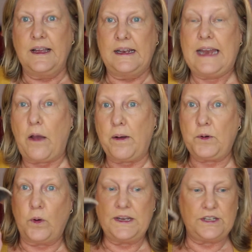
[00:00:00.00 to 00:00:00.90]
Now I'm
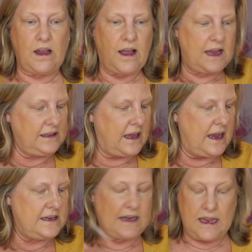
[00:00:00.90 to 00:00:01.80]
going to
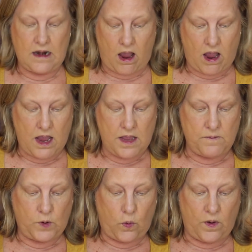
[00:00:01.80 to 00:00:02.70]
highlight, and I
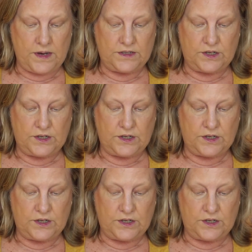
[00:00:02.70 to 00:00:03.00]
am going